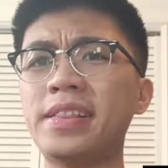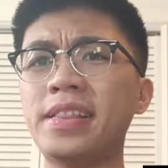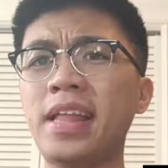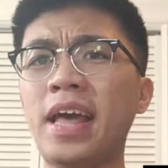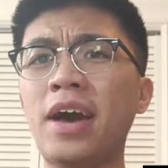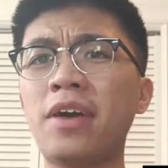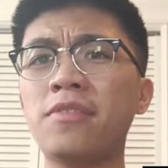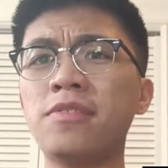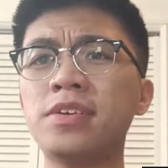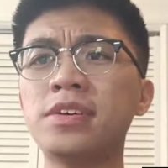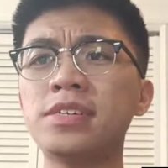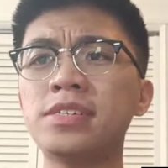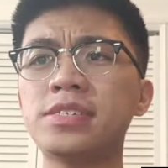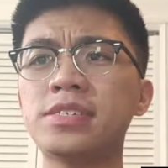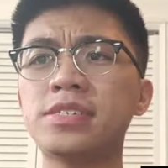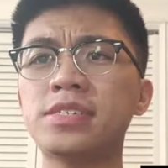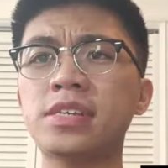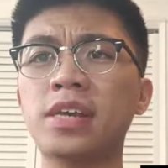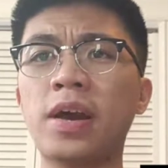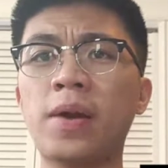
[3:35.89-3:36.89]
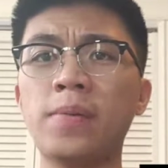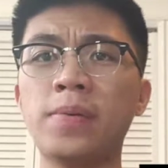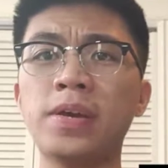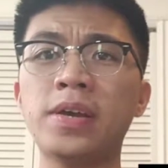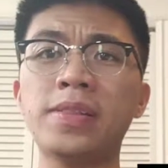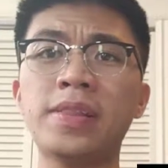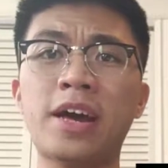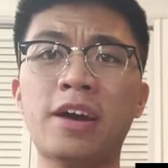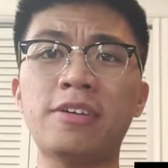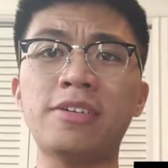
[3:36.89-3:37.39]
That was
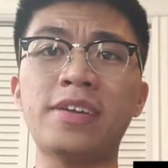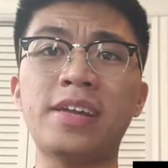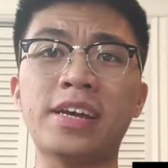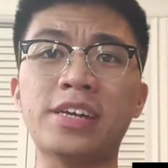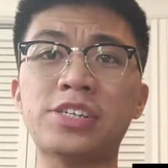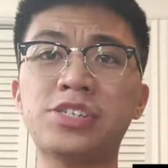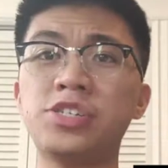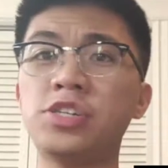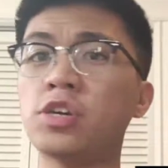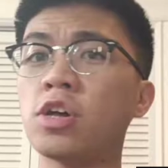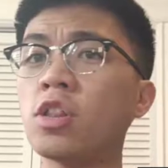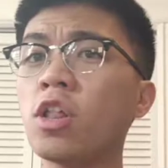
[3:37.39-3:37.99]
coming out next year.